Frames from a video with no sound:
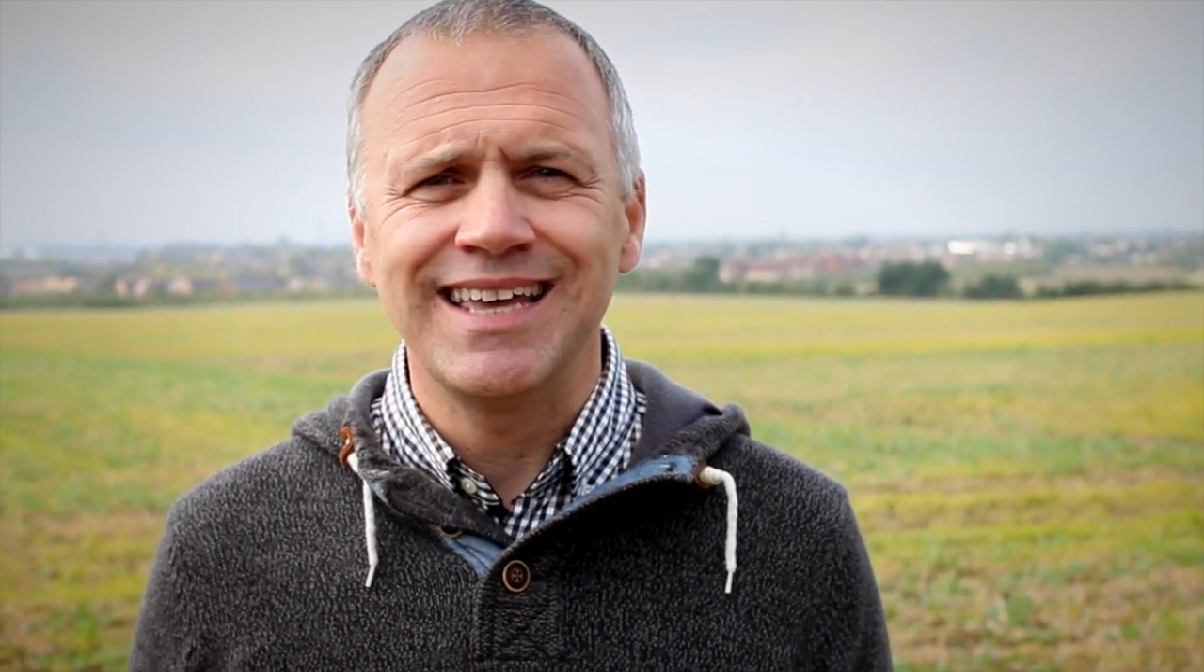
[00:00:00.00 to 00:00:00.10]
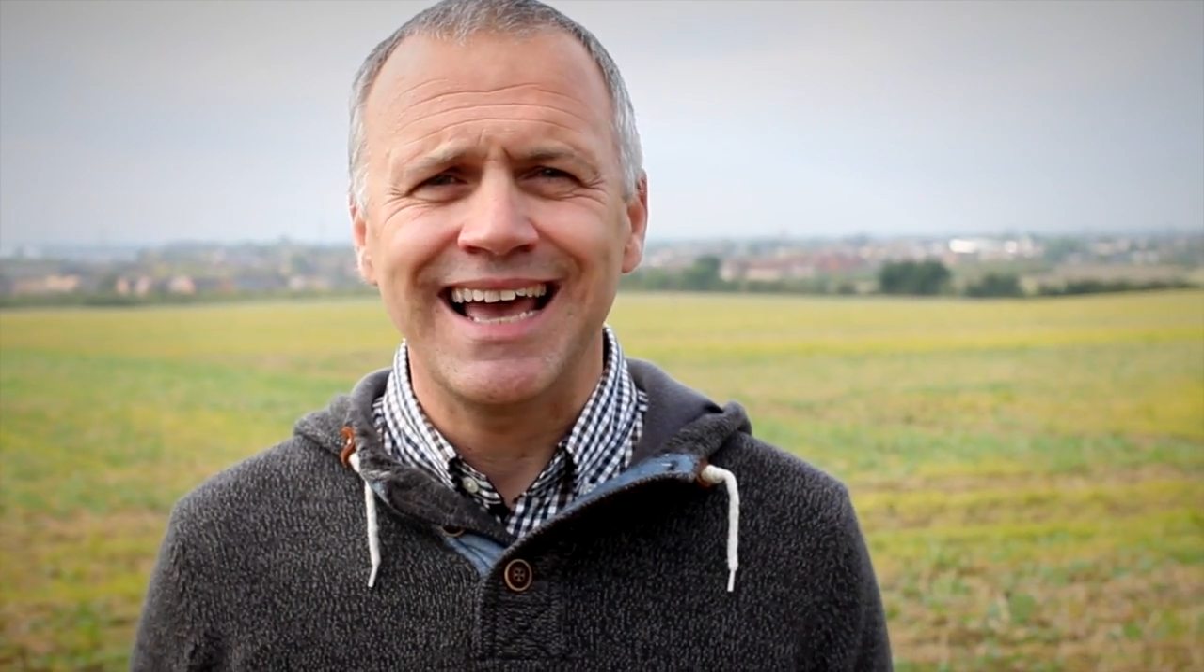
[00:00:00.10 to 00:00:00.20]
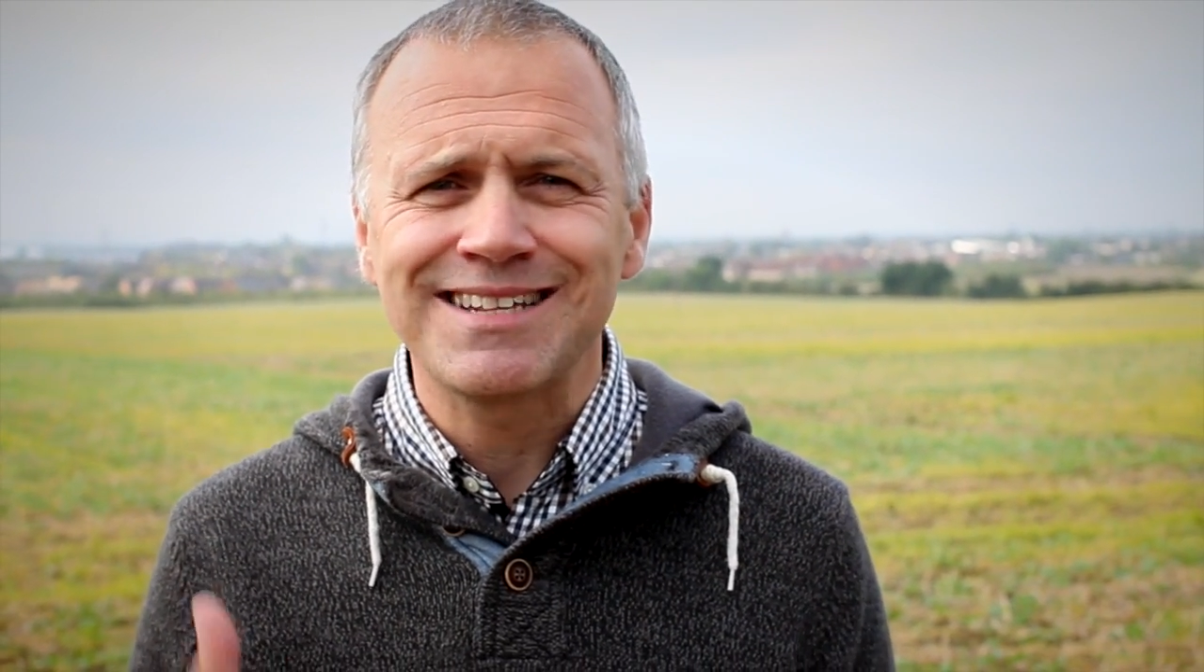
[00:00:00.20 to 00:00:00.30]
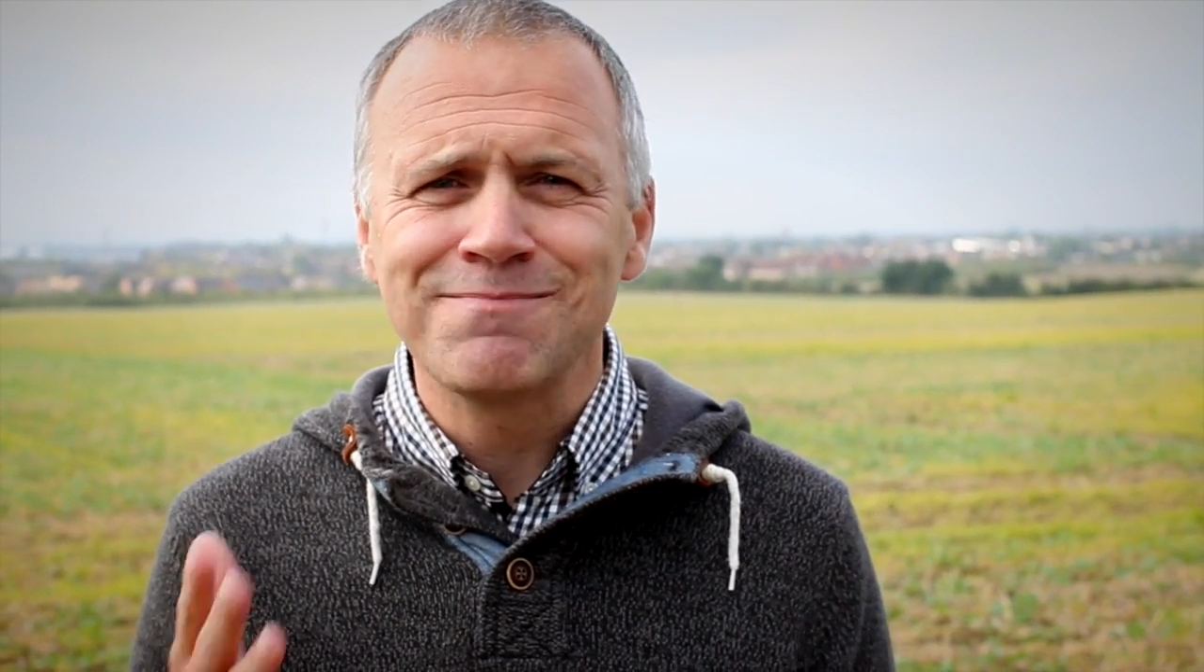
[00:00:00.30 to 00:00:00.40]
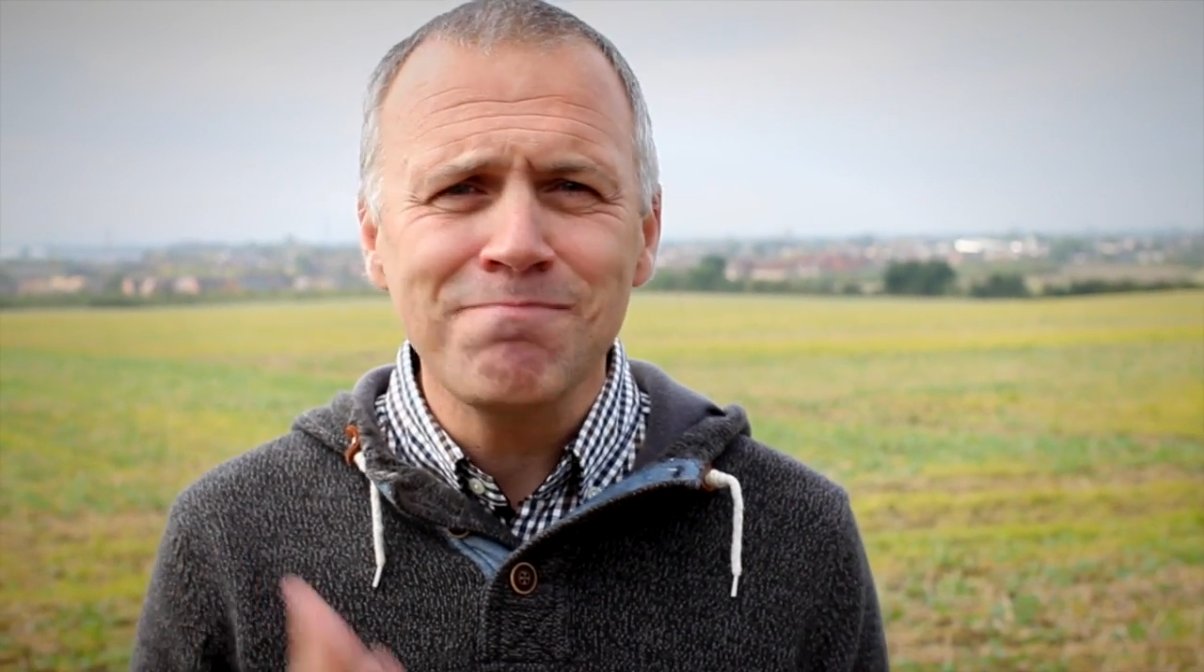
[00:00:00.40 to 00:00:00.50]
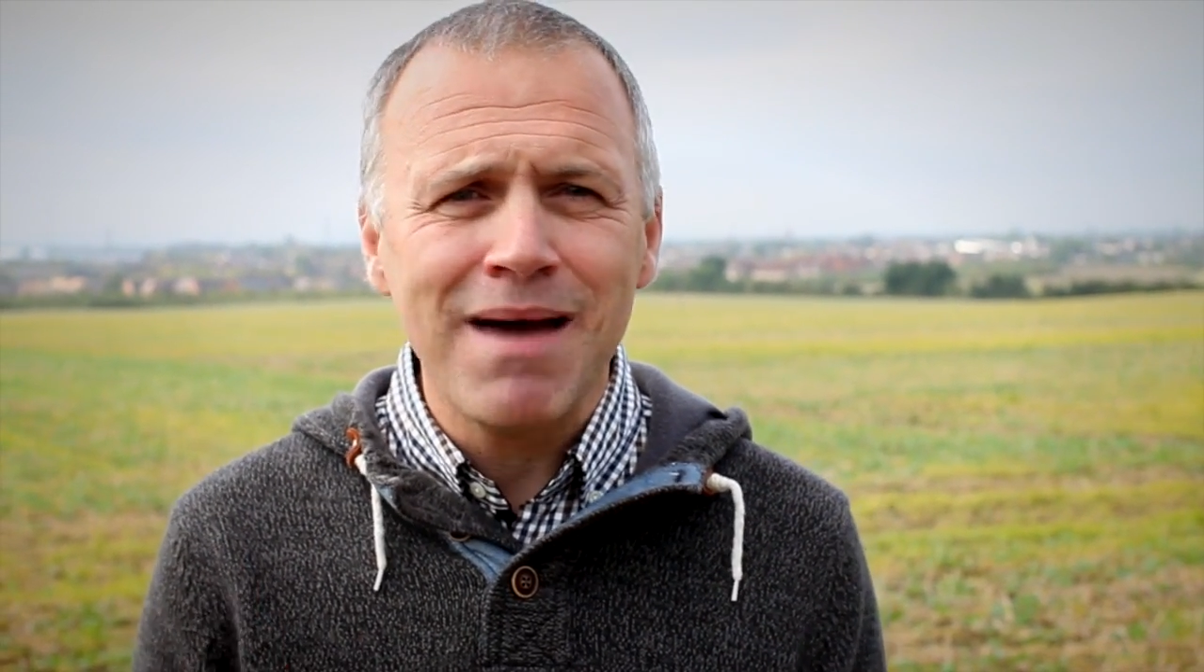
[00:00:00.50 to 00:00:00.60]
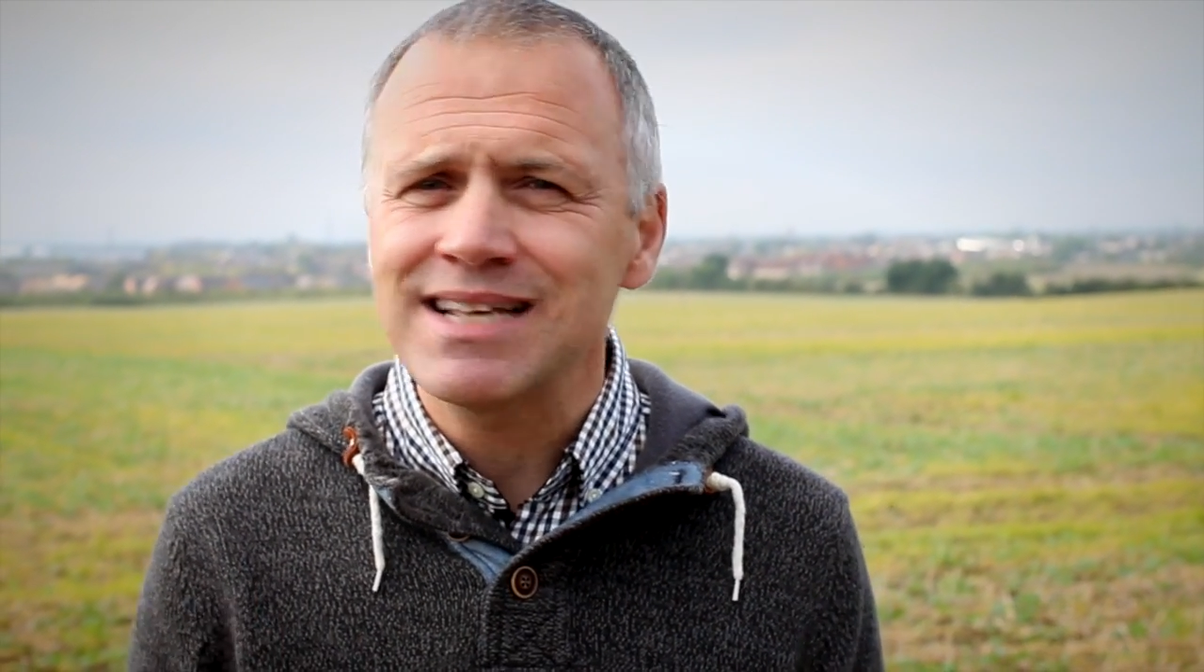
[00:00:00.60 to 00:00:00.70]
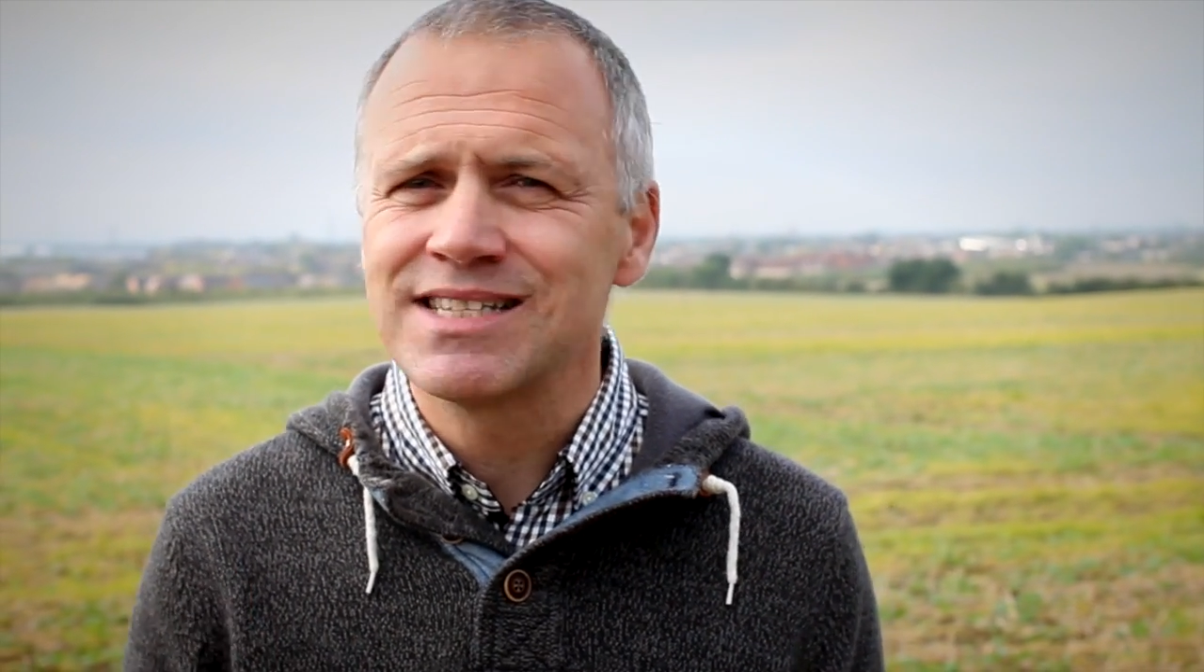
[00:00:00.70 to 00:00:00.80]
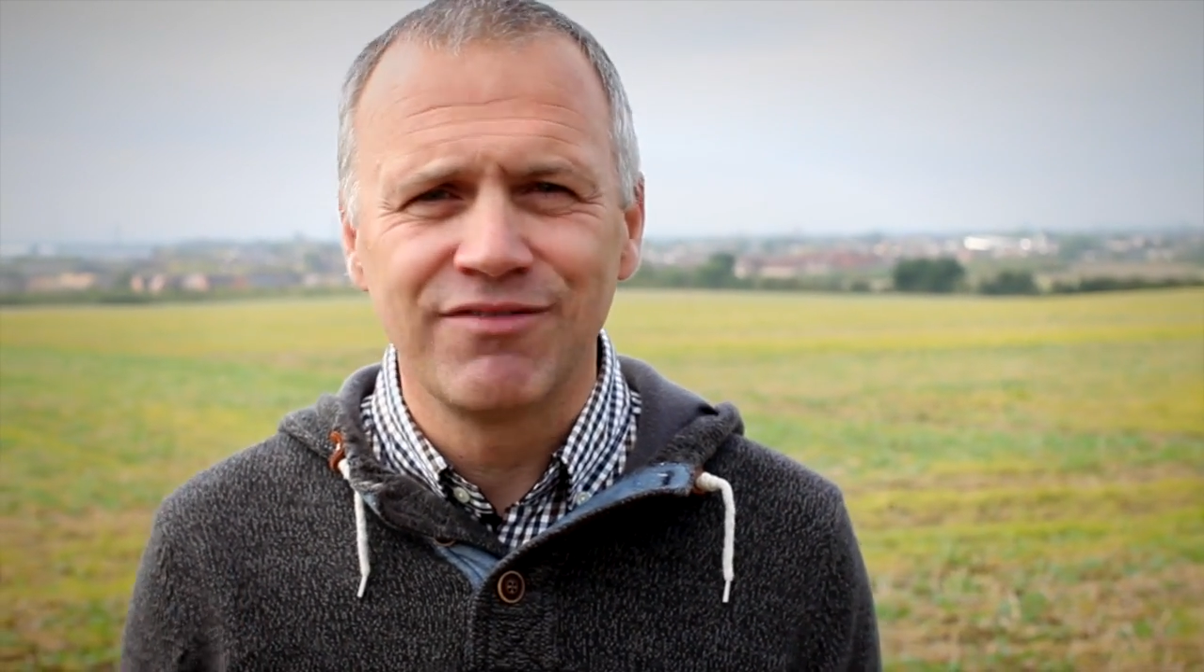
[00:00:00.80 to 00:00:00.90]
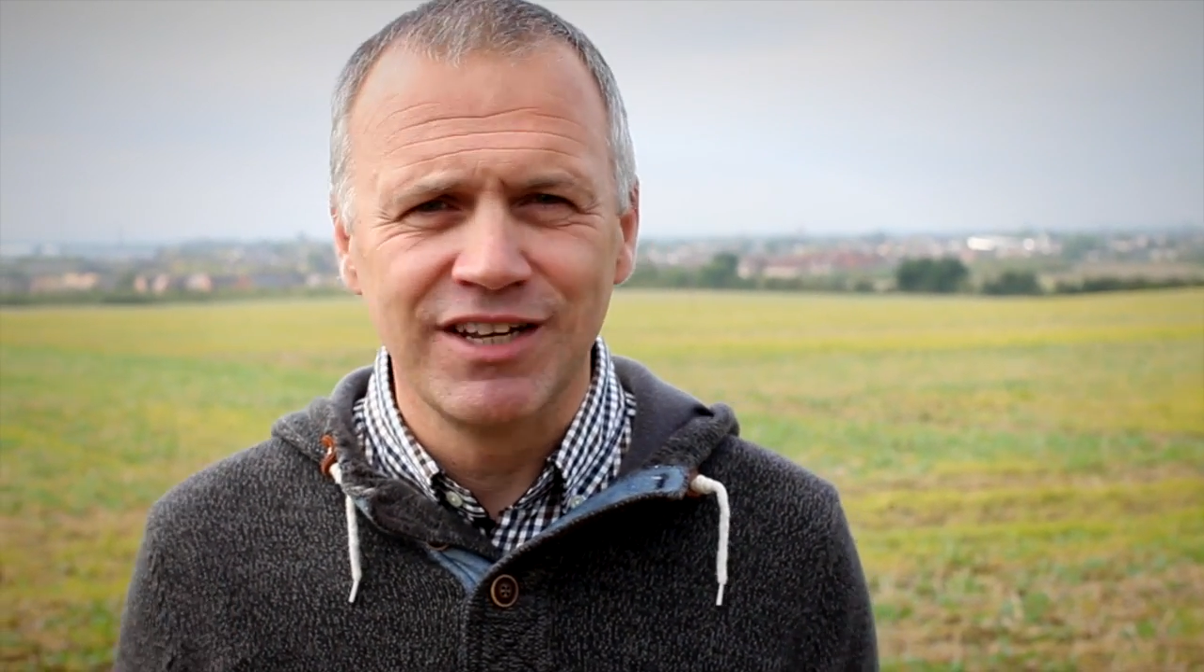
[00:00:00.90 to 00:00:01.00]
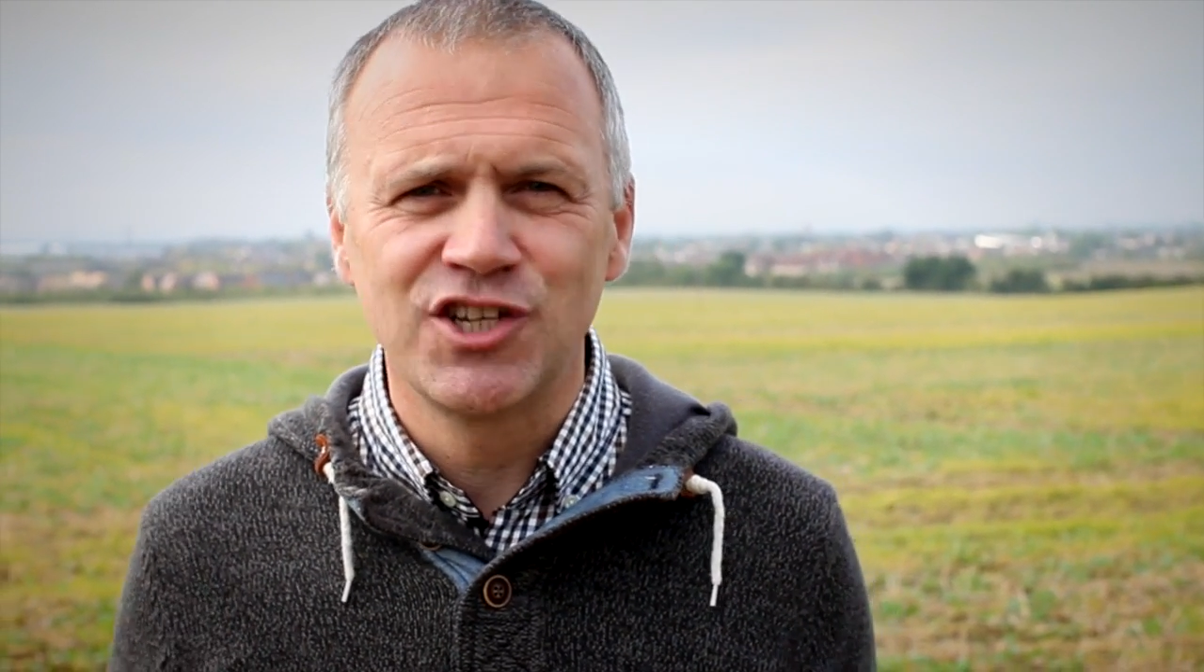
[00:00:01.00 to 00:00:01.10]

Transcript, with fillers: has massively